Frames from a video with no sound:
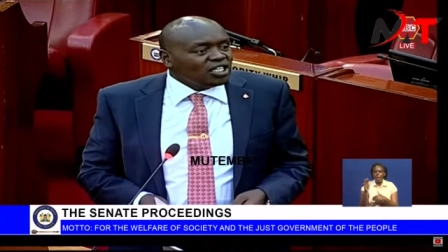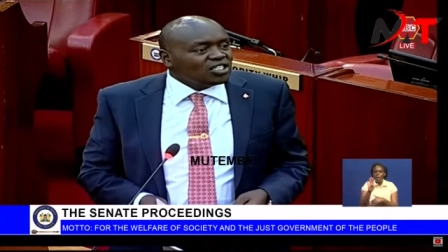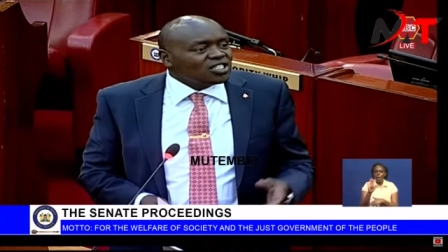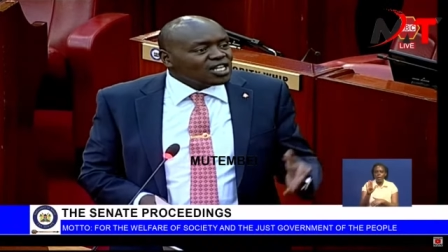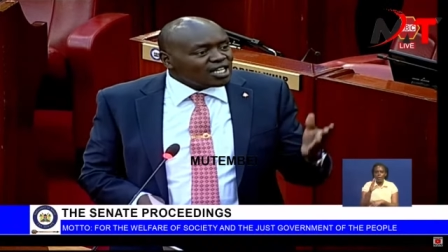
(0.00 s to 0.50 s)

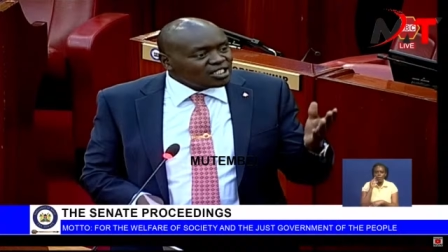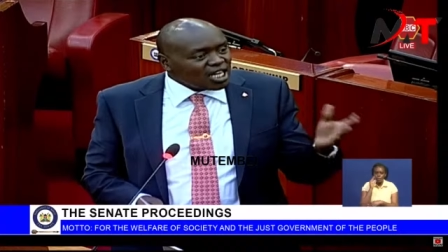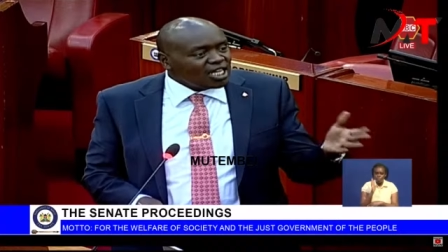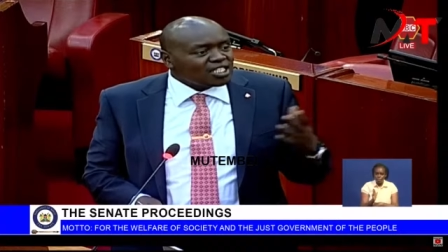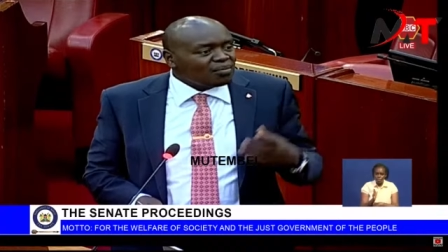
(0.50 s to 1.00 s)
There is still a
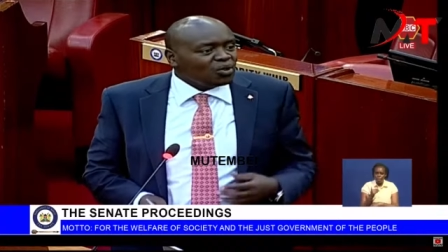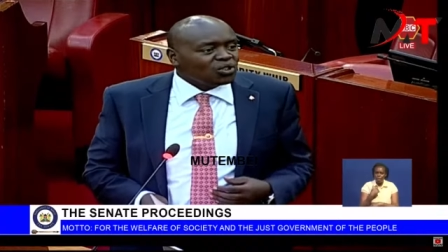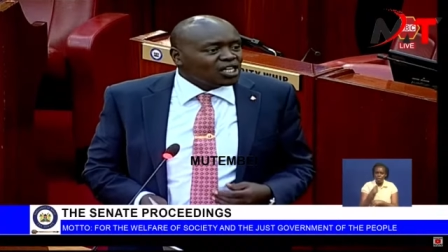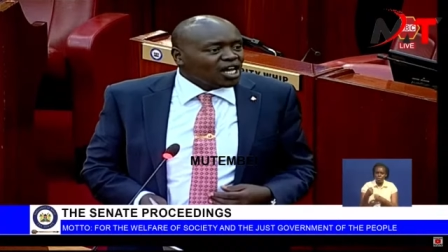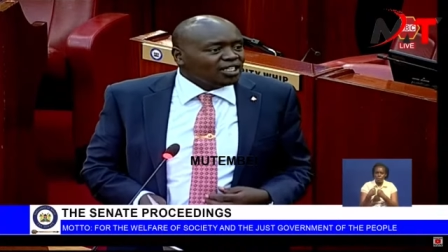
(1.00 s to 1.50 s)
challenge
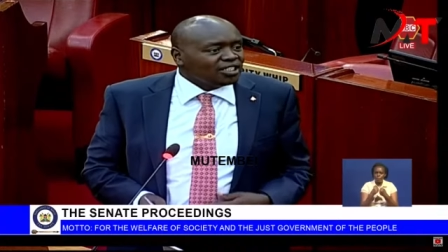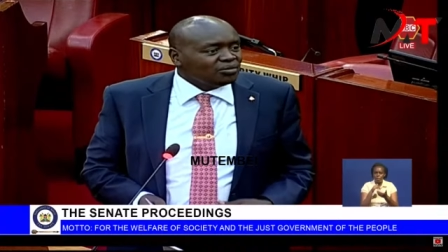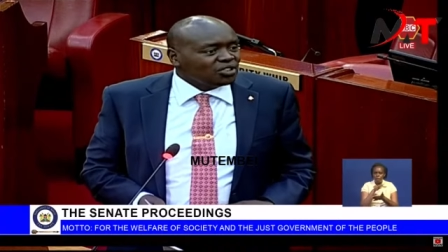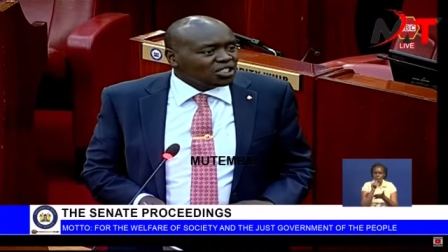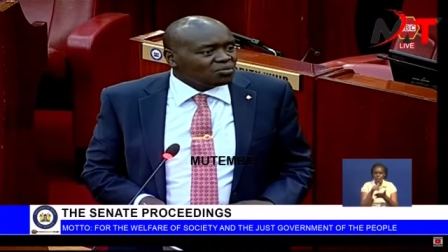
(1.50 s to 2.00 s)
about
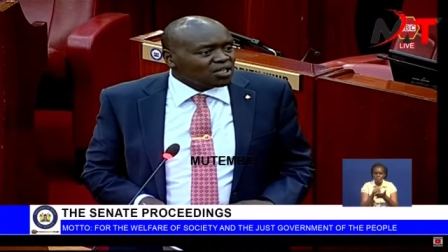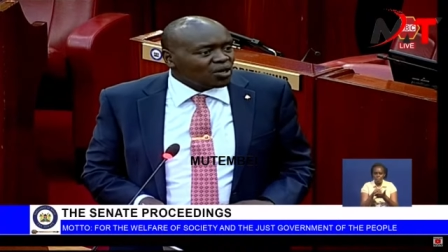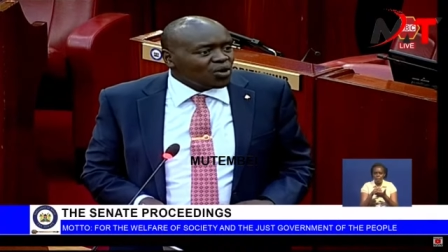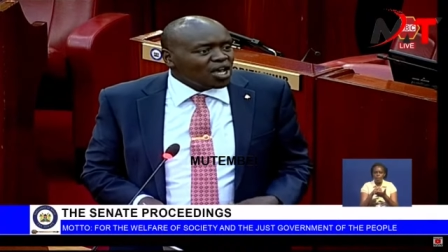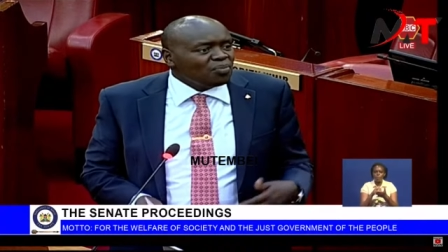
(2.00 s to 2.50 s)
clanism, Mr.
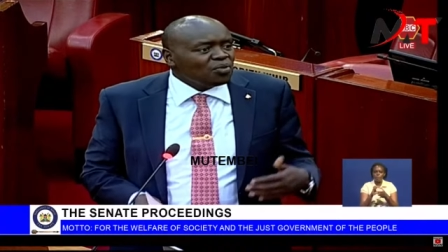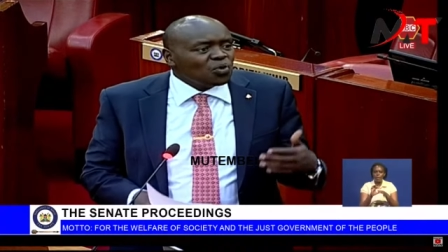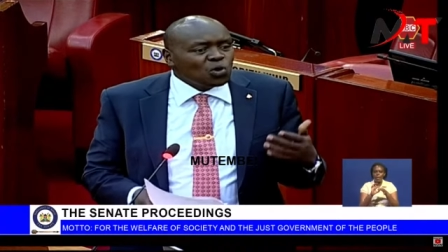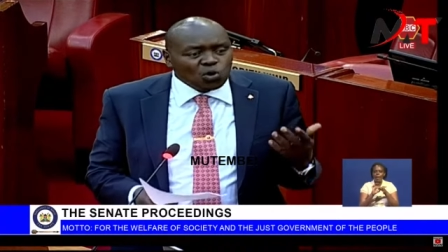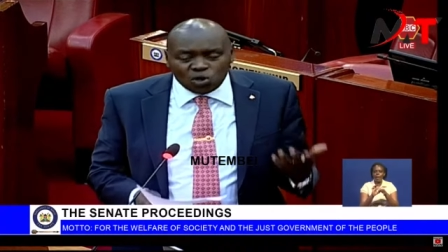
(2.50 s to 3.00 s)
Speaker, where
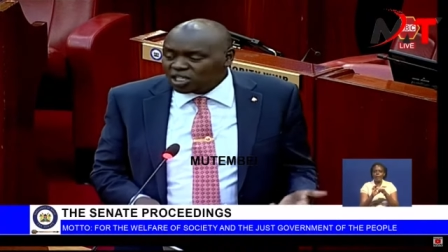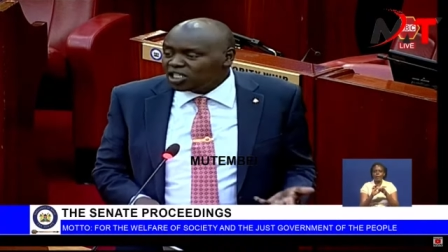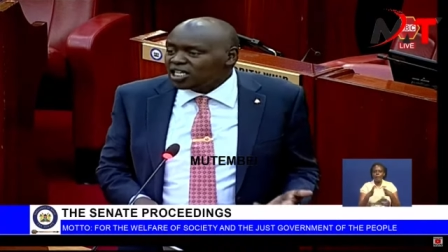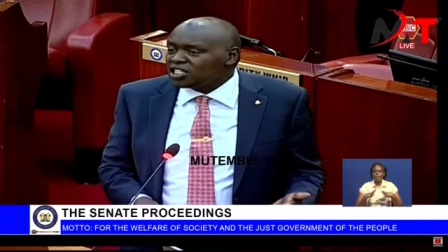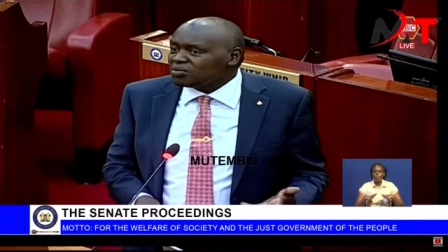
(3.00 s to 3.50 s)
people look
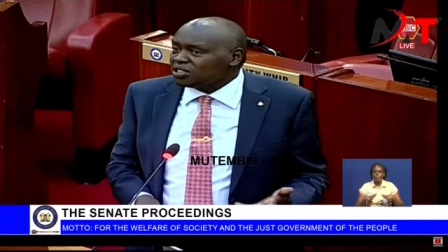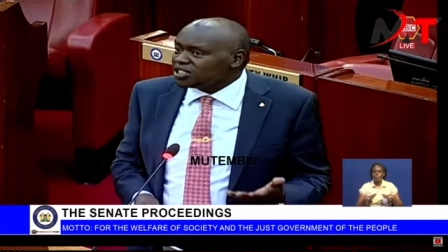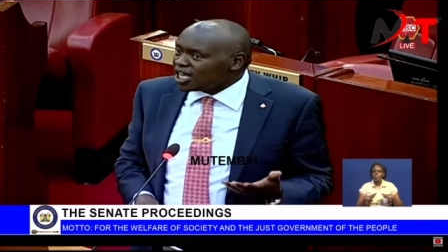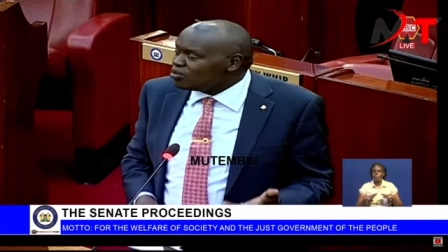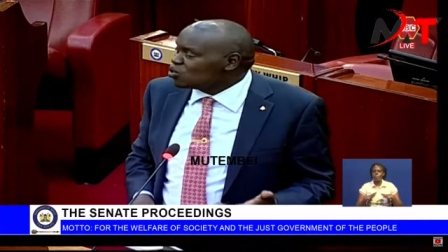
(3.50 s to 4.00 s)
leadership
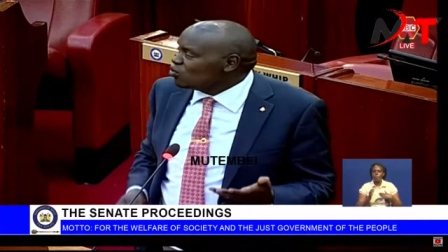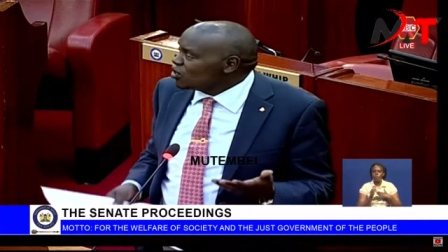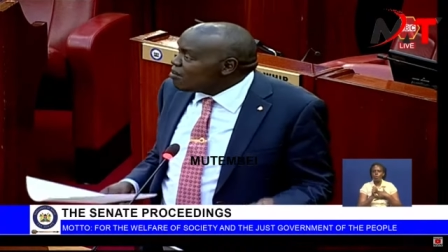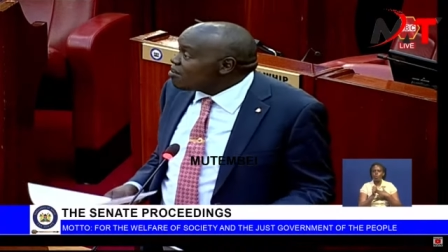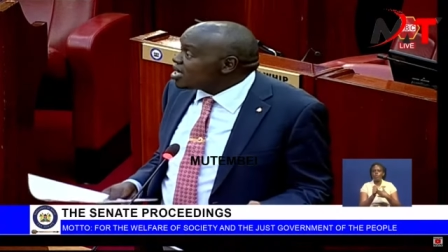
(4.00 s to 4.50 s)
in terms
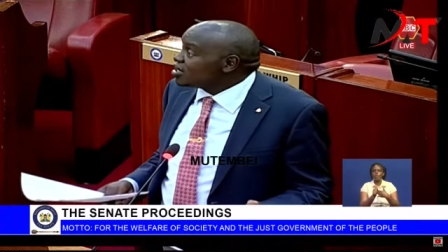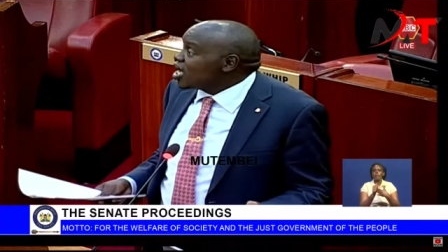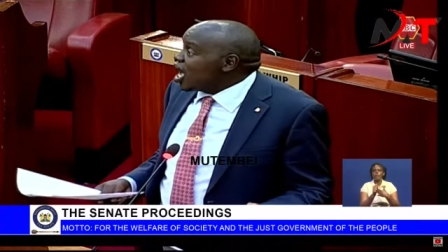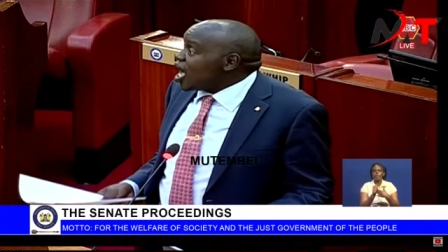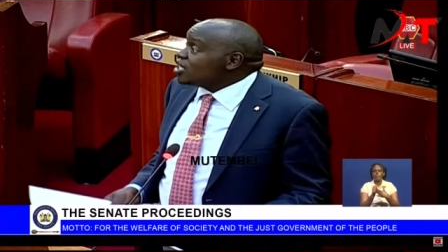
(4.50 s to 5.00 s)
of
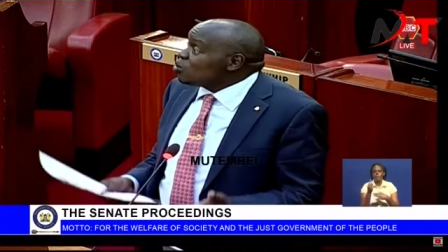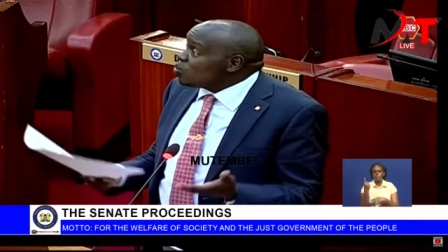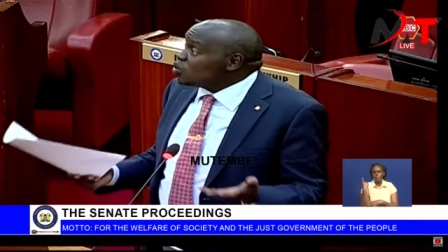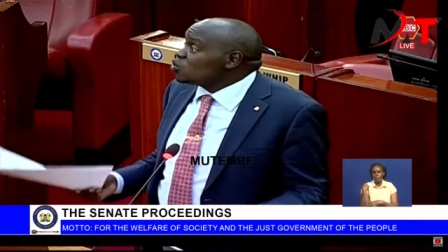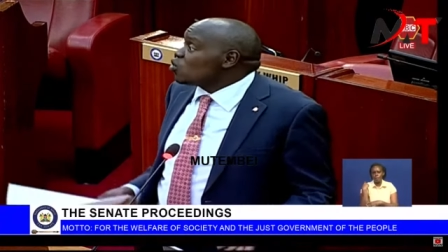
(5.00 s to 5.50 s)
numbers as
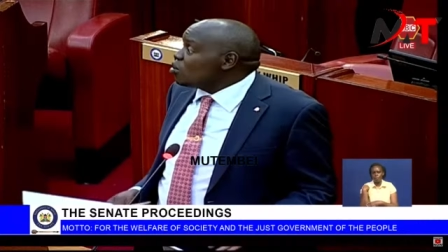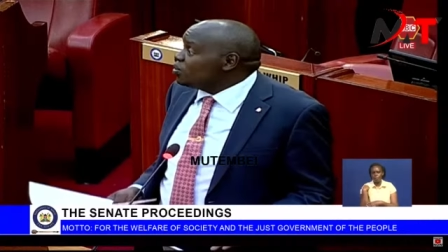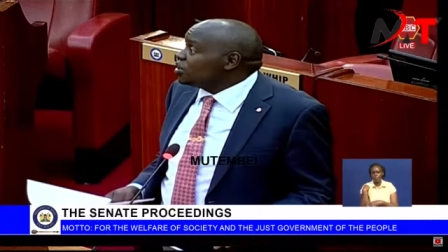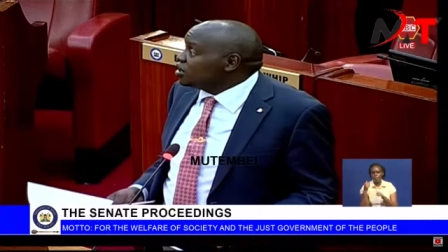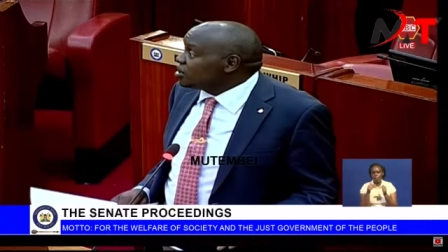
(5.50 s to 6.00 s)
opposed to
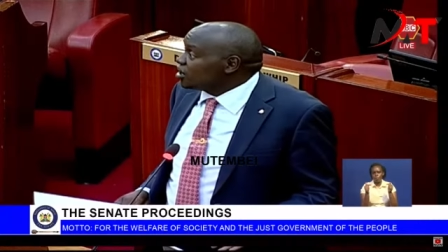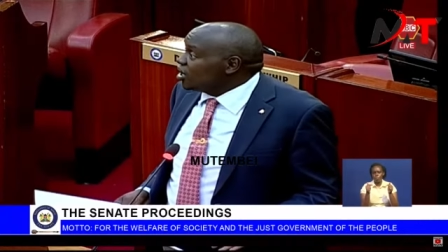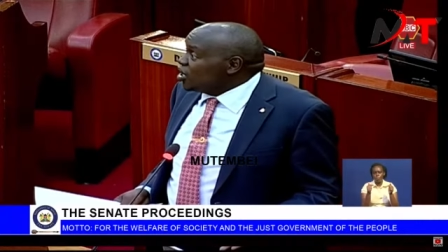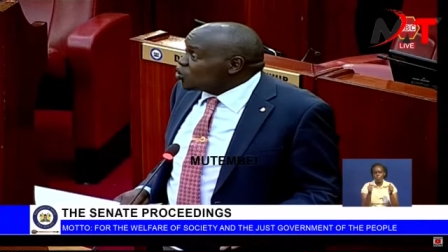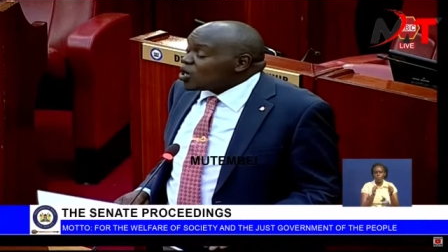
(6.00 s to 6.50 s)
competence.
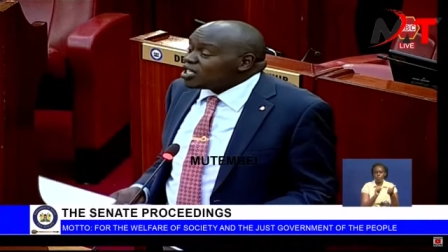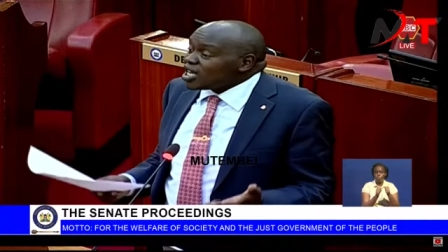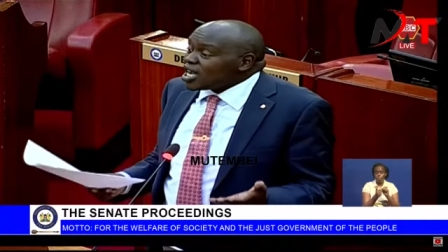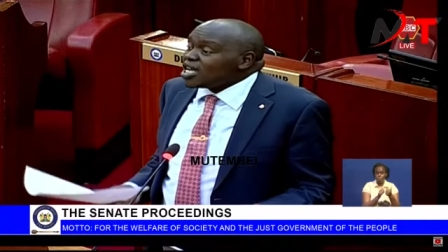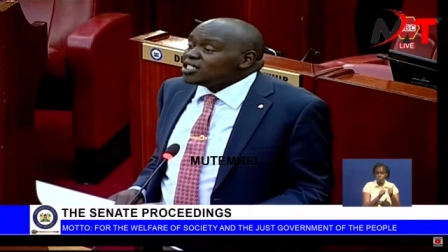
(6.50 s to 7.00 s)
So
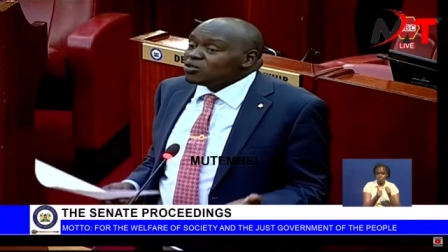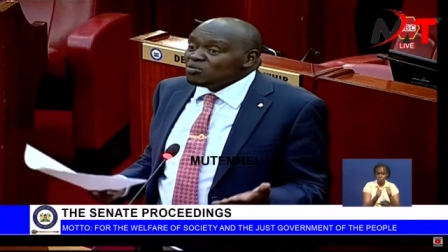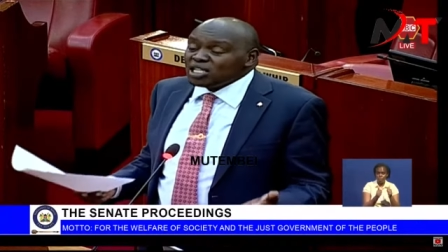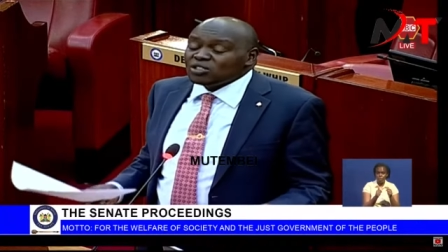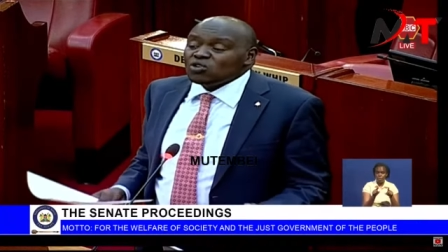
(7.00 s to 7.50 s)
as a country,
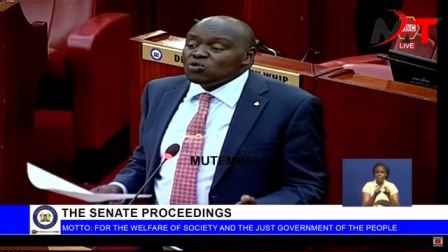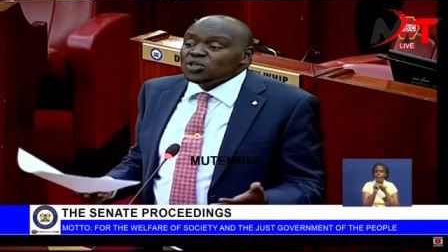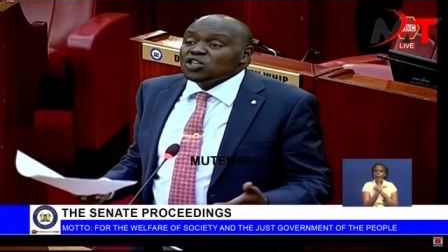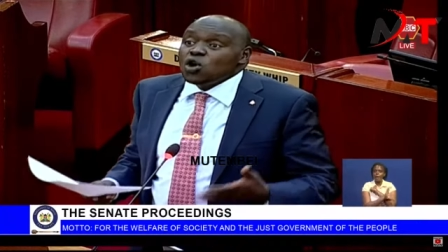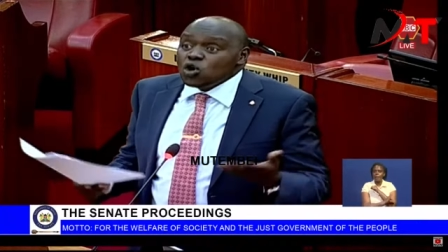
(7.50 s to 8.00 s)
we must
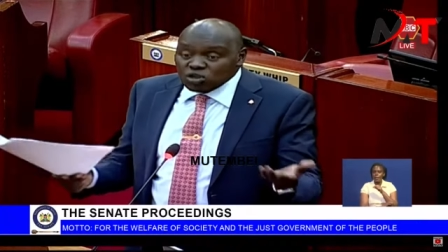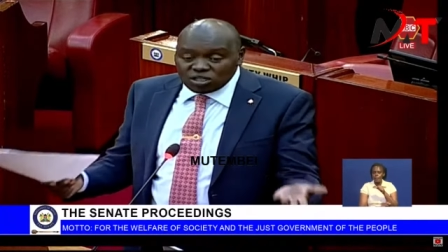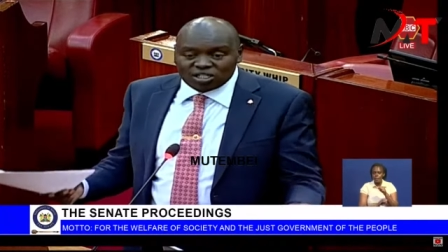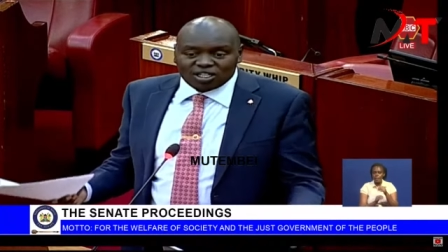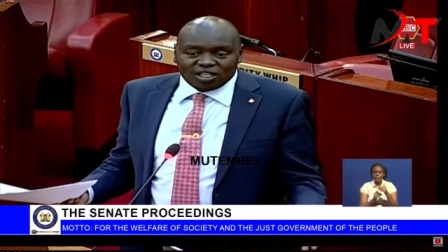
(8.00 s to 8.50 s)
look
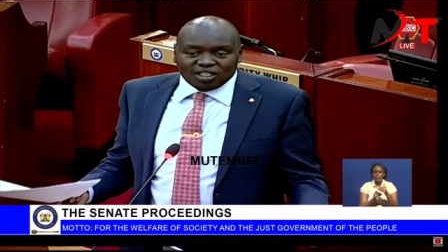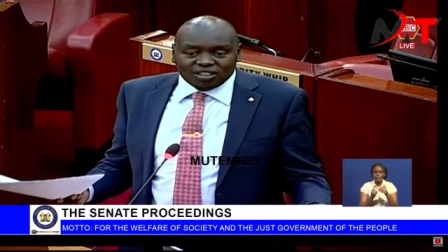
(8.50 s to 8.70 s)
beyond